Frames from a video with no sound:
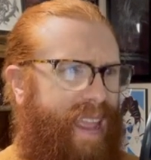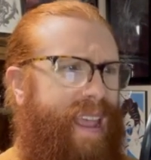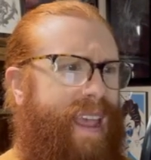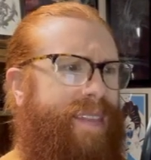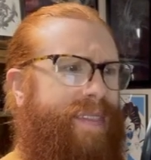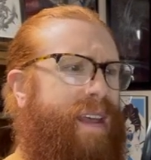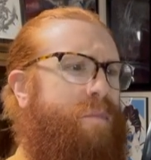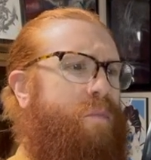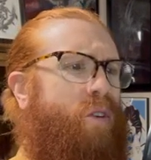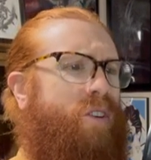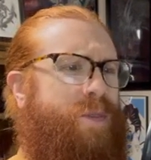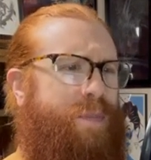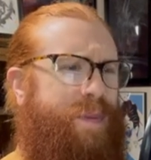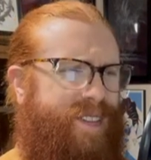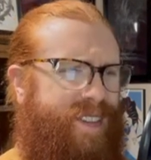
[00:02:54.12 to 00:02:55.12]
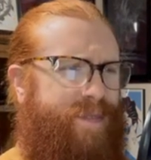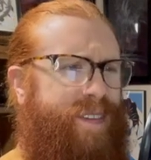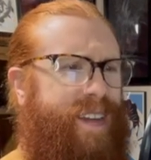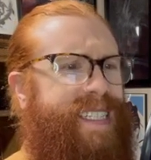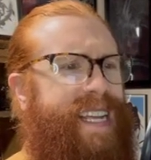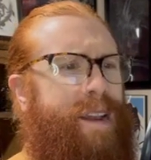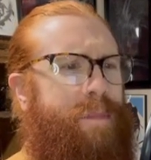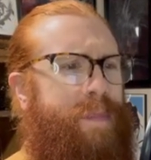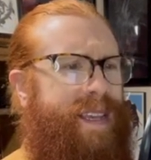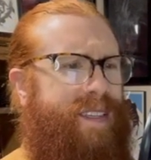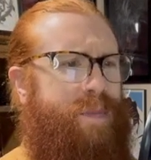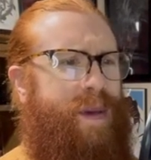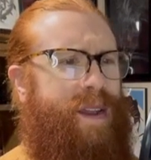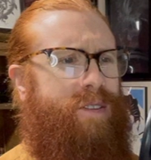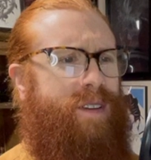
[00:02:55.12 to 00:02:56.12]
And then more specific
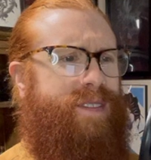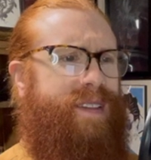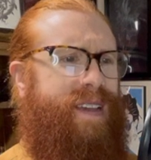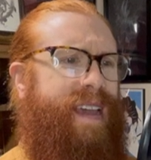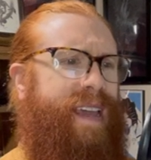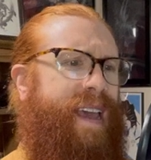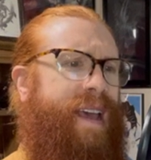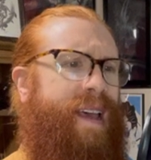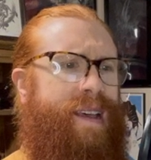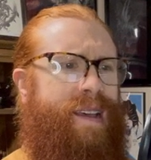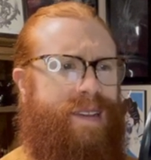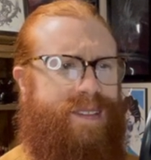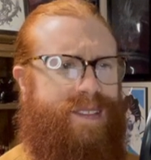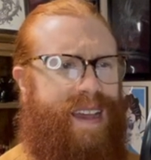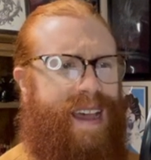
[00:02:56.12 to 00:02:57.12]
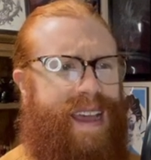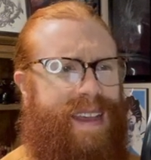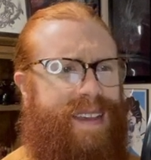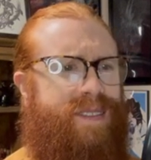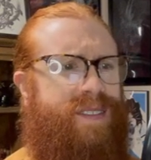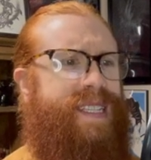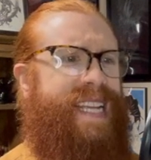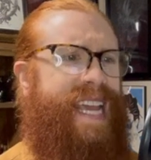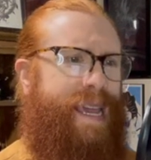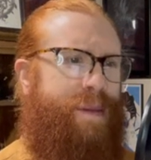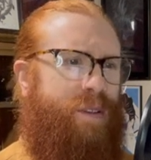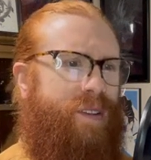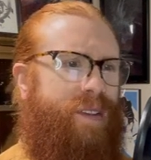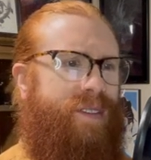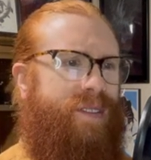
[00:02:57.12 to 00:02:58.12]
database metrics like size,
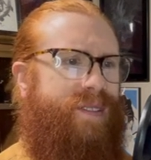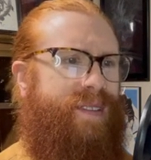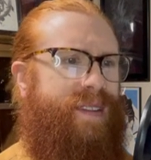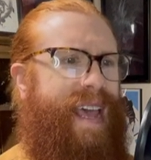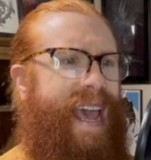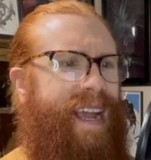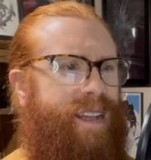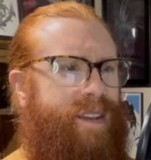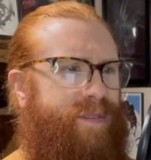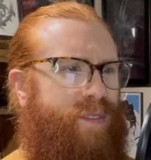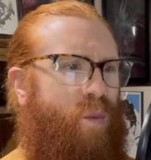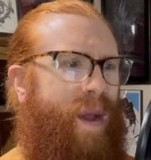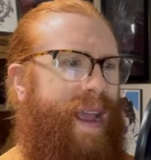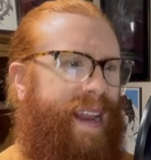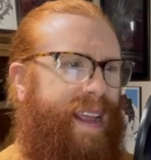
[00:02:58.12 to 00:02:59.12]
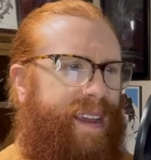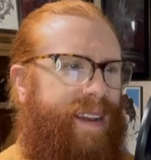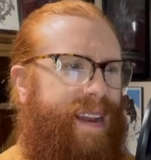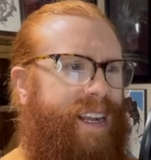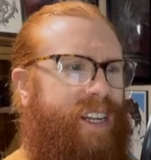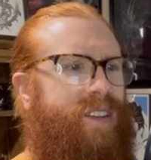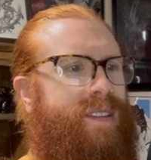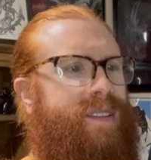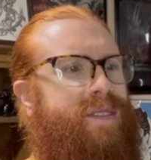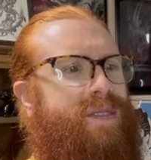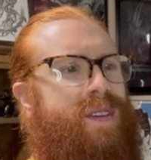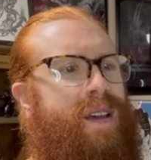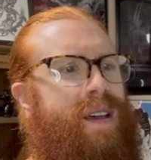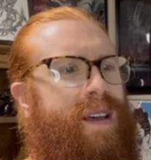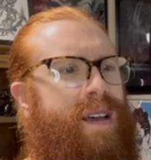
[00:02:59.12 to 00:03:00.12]
tables, active and waiting
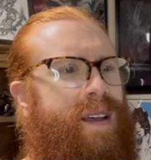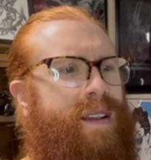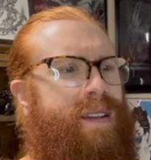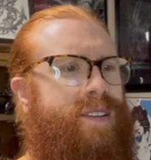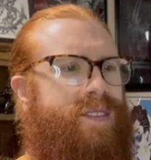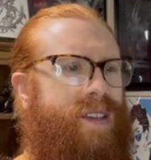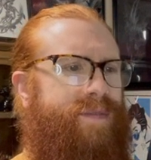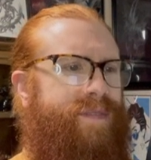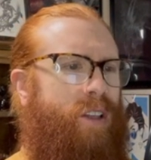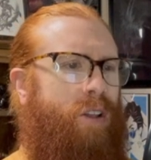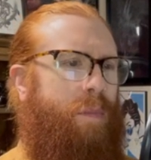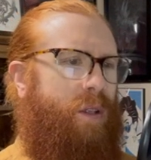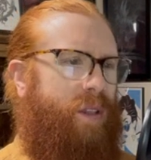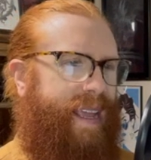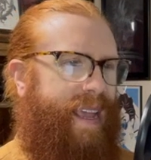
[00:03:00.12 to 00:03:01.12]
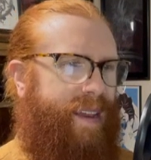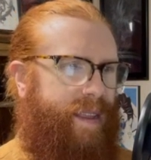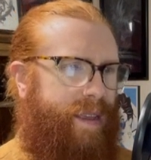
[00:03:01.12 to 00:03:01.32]
connections, disk available and